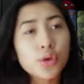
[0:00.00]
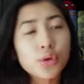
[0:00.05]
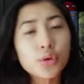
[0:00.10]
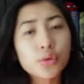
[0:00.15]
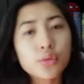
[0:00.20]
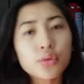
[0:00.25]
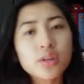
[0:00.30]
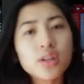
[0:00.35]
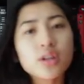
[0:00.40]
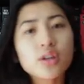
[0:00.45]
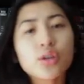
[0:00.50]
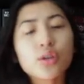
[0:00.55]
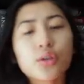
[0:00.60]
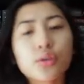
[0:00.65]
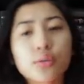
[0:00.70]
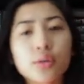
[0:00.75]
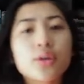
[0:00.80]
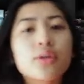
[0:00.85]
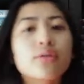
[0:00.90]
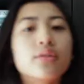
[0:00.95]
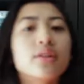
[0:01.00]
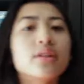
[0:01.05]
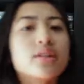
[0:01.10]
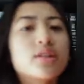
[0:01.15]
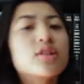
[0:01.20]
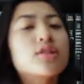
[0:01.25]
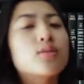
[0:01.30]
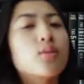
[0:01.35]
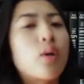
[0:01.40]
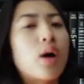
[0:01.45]
There are really 3
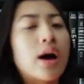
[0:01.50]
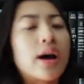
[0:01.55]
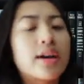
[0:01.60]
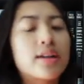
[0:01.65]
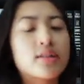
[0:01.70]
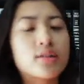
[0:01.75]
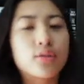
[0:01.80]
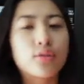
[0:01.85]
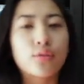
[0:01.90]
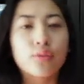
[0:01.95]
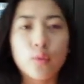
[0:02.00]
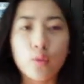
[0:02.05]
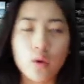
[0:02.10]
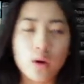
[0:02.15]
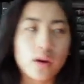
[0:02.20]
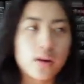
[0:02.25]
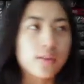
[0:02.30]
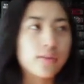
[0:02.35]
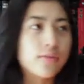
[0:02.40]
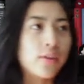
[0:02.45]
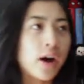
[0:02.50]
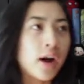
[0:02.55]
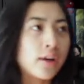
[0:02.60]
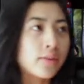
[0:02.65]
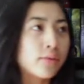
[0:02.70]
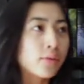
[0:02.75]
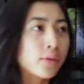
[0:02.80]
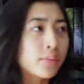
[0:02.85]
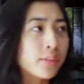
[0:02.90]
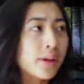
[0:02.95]
reasons why it's a 4 out of
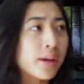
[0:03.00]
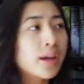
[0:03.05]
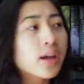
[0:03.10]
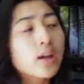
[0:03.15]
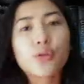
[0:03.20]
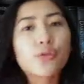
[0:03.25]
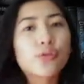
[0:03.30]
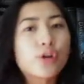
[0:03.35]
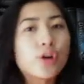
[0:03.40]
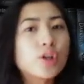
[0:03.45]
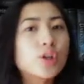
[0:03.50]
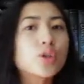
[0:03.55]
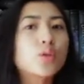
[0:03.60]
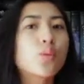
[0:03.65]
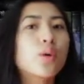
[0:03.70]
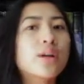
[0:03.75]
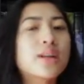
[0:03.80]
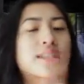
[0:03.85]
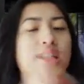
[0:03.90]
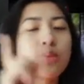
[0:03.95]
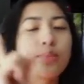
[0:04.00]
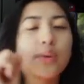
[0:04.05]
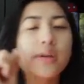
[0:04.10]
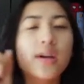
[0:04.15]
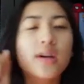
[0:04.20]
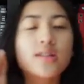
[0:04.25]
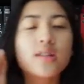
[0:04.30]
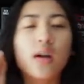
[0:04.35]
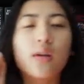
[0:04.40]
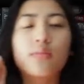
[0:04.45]
5 for me. The first one is
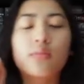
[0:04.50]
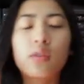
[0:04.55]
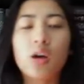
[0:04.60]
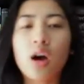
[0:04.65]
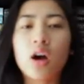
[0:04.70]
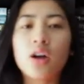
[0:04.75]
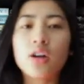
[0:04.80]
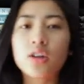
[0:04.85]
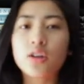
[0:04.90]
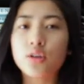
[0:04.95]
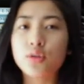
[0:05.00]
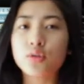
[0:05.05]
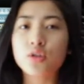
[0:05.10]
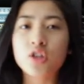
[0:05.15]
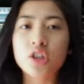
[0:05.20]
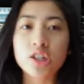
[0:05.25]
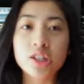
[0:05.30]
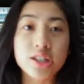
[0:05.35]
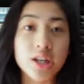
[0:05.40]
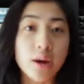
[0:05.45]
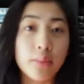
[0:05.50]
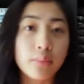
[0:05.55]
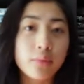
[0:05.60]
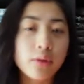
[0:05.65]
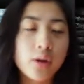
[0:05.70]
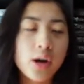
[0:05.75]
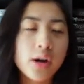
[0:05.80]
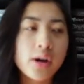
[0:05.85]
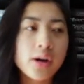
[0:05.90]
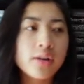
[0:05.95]
because I'm not a huge
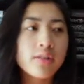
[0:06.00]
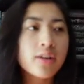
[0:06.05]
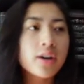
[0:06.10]
contemporary